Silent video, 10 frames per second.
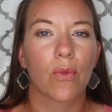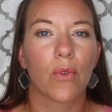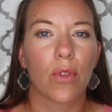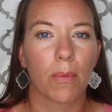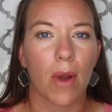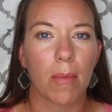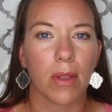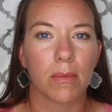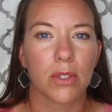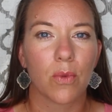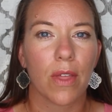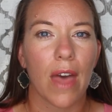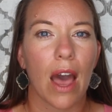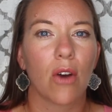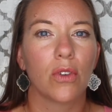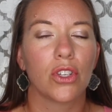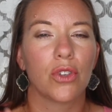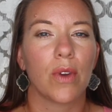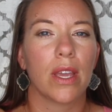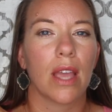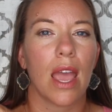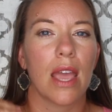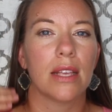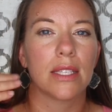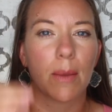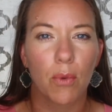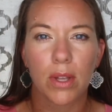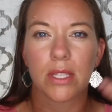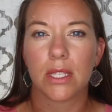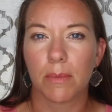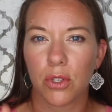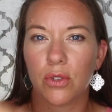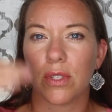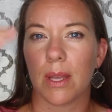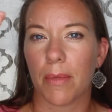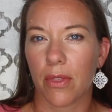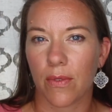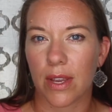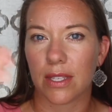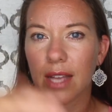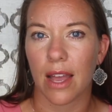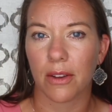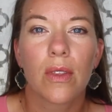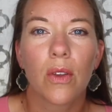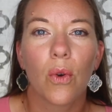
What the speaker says: through the problems without doing a step 1, step 2, step 3 style.